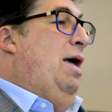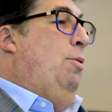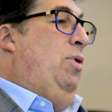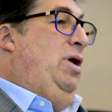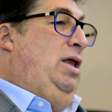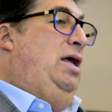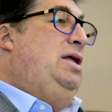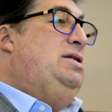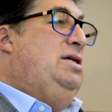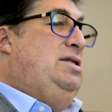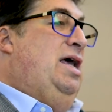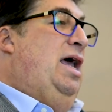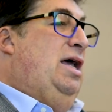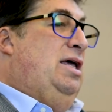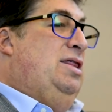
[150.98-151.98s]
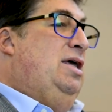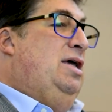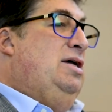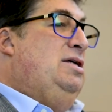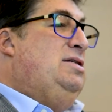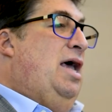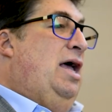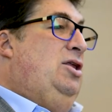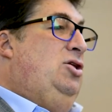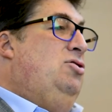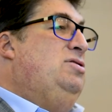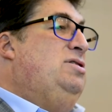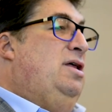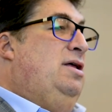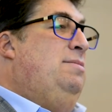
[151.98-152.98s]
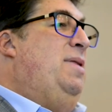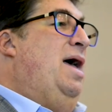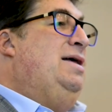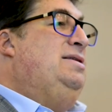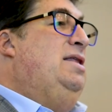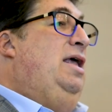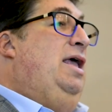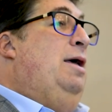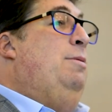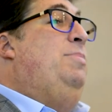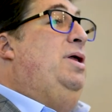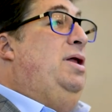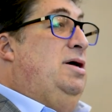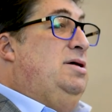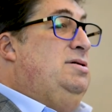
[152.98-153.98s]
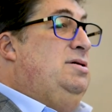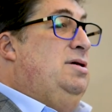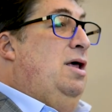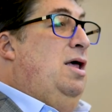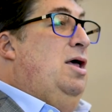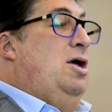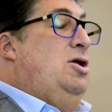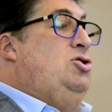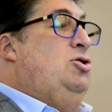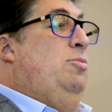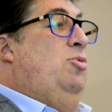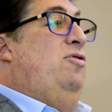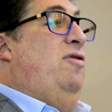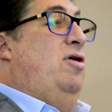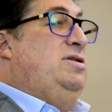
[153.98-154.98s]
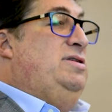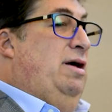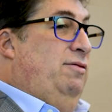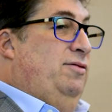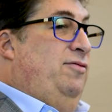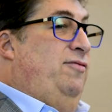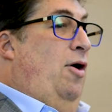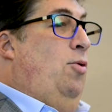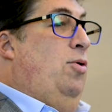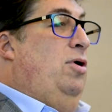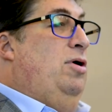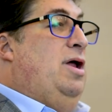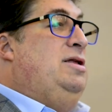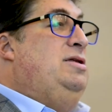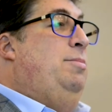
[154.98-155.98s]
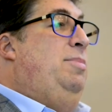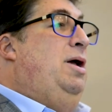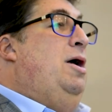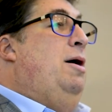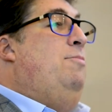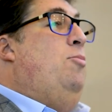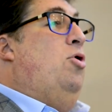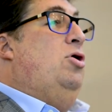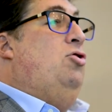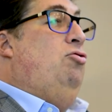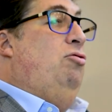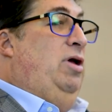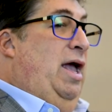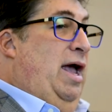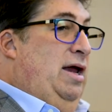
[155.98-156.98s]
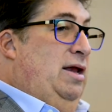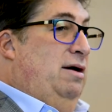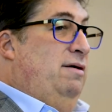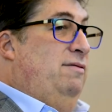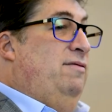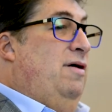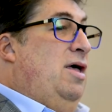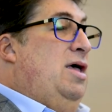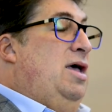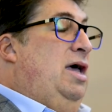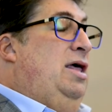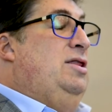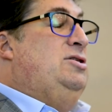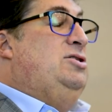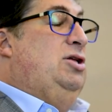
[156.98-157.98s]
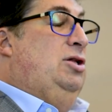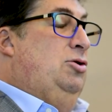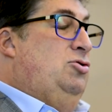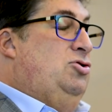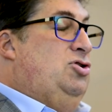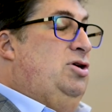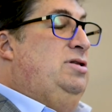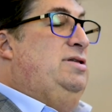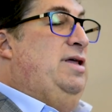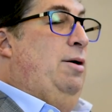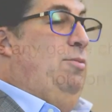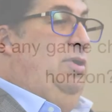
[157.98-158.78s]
We need to take these and use them as the impetus to move ourselves forward and to become more creative in the solutions that